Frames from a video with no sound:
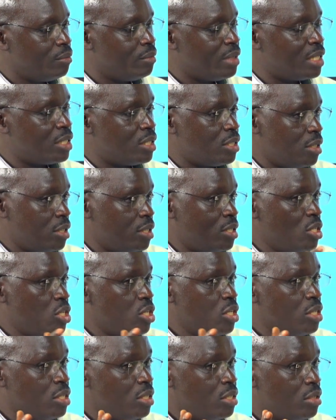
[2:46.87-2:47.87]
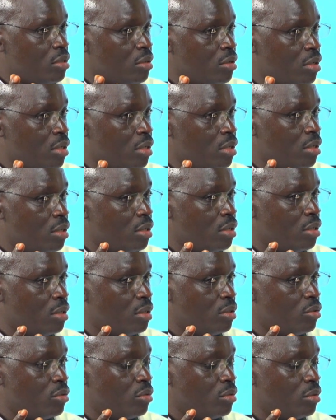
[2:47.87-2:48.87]
But it needs,
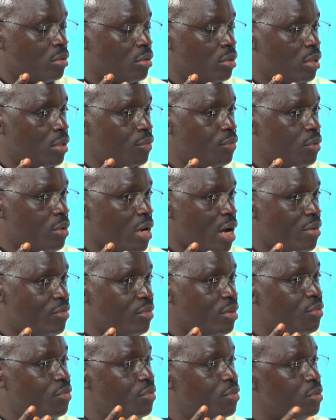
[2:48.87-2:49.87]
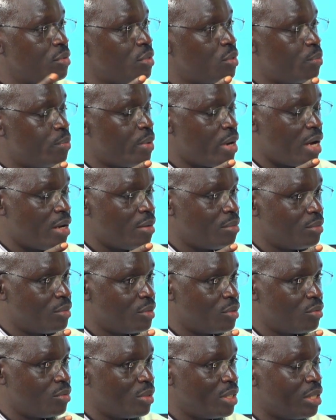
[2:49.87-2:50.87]
if you have a few
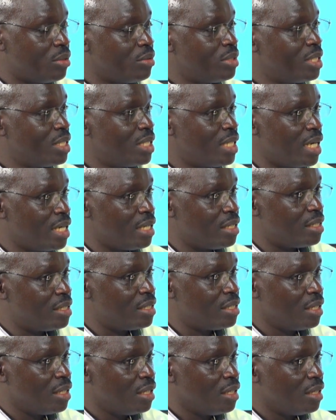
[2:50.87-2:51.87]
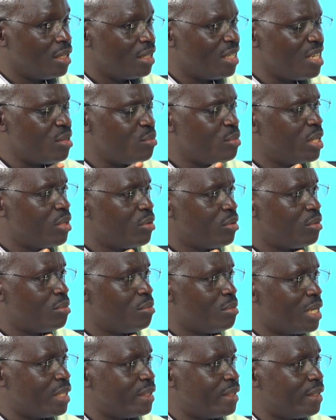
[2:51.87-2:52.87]
sperms without tails, that may not
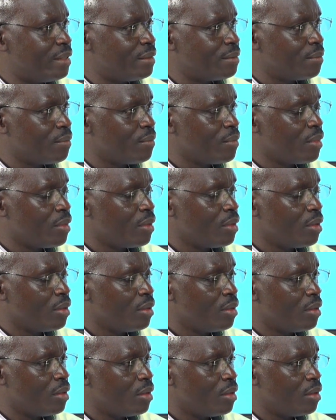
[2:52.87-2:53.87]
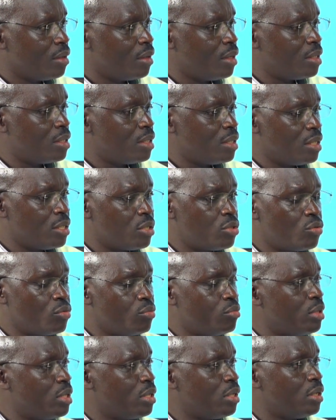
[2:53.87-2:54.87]
matter. Okay. It needs to
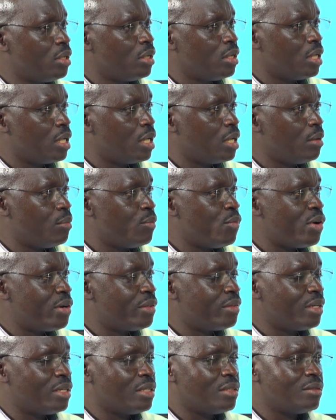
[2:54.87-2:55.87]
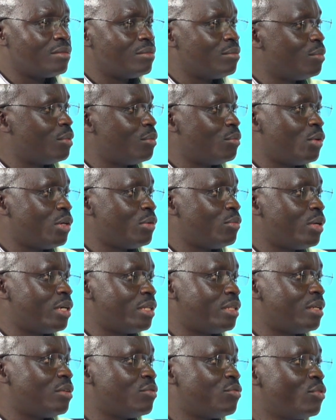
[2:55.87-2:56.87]
be more than
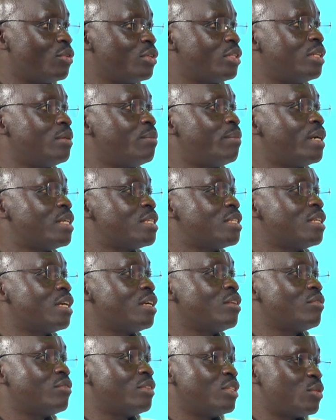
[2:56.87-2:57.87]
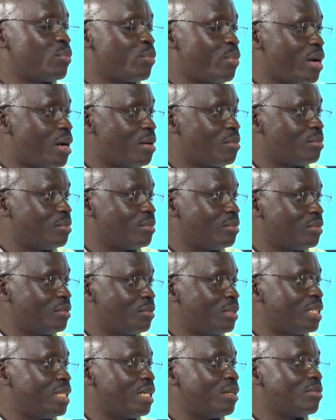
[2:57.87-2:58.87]
40% of the sperm
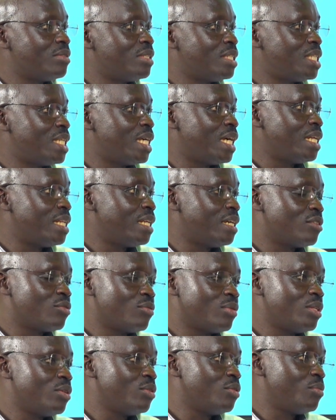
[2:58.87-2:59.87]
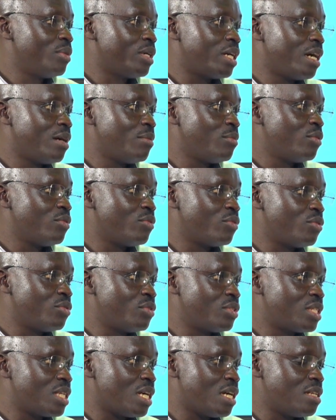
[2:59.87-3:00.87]
without tail. That's when you become of
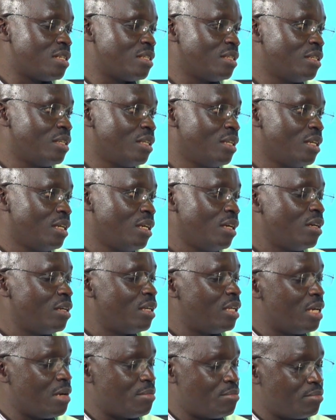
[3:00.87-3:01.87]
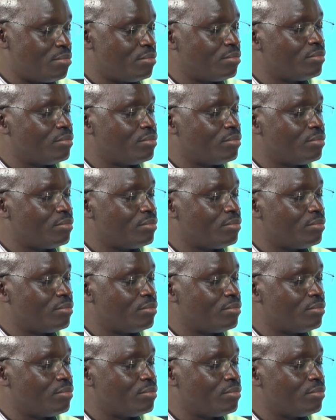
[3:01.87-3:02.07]
concern. Okay. Yep.